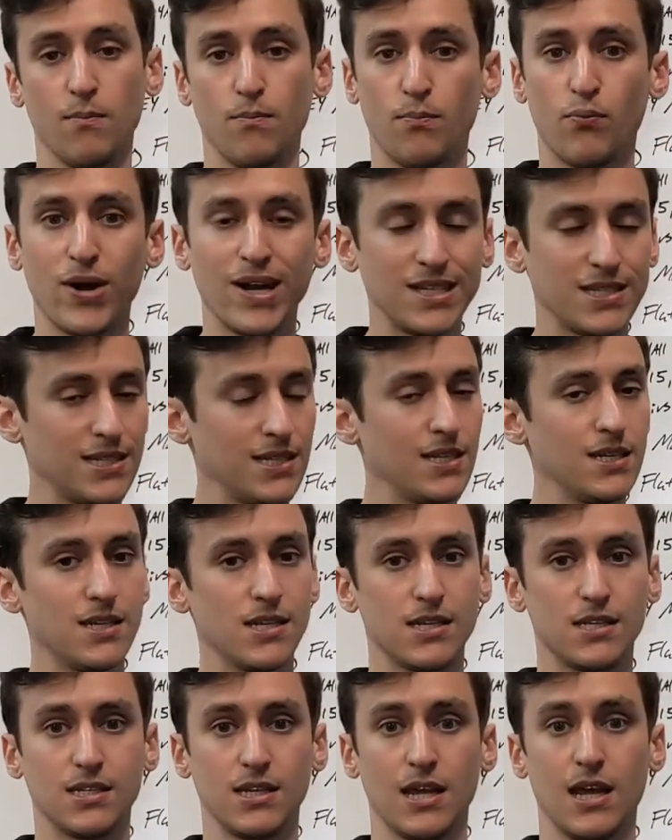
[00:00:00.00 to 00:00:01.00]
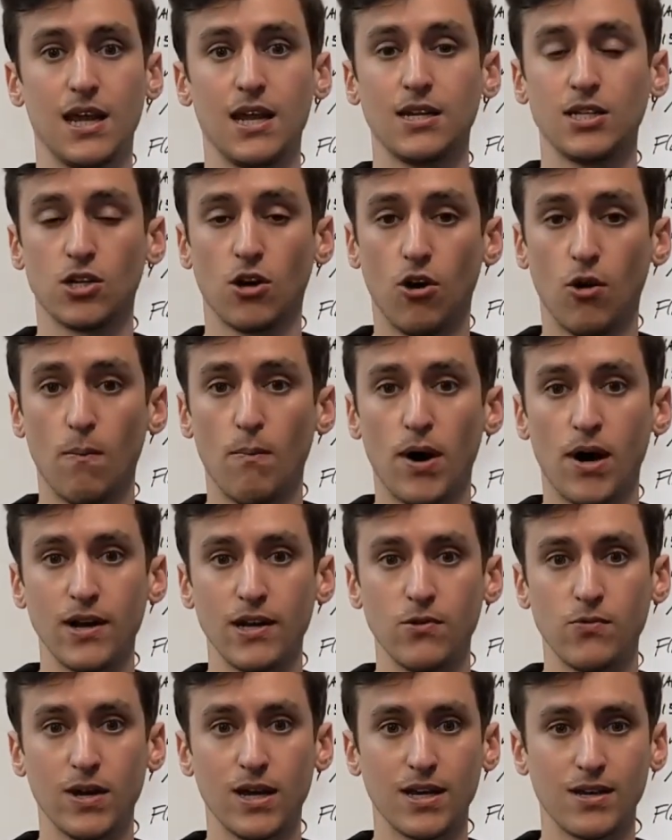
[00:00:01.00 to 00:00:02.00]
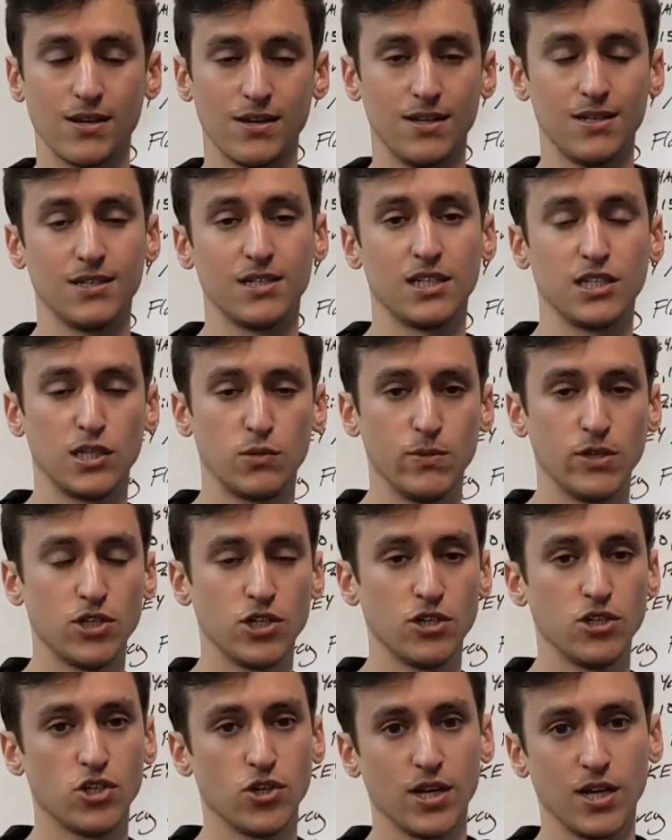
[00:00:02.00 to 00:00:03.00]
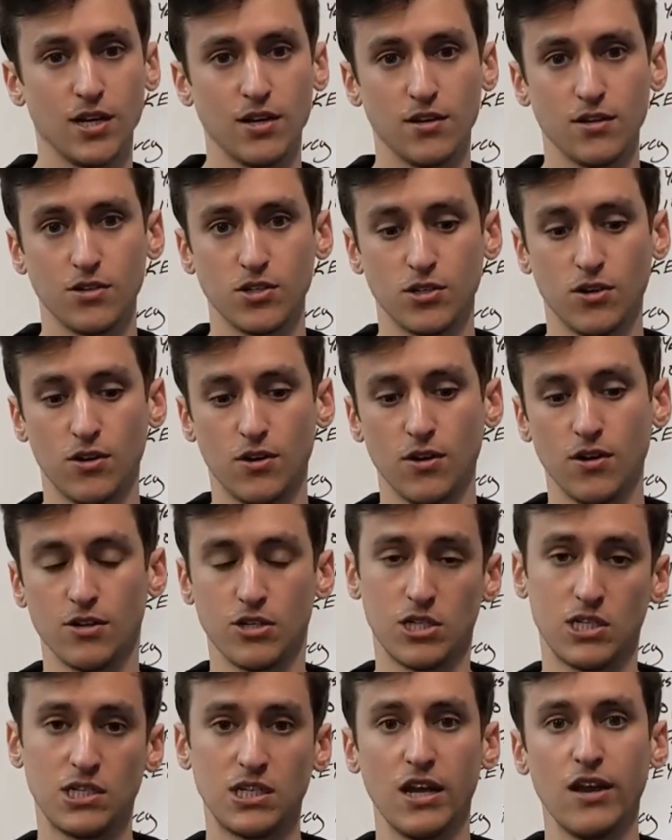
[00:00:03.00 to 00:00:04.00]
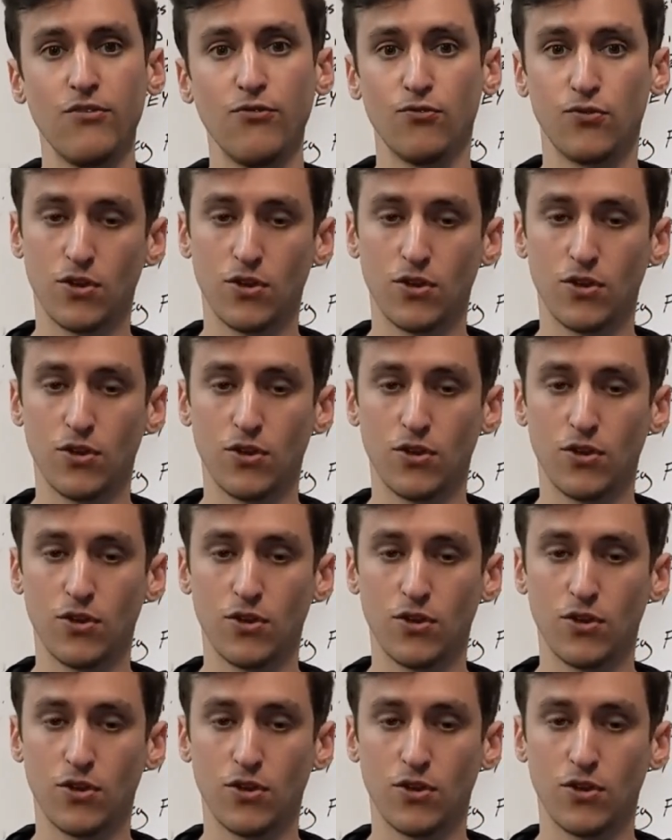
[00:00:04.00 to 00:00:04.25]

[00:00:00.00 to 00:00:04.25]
presses, and it's all body weight because suspension trainers are stiff,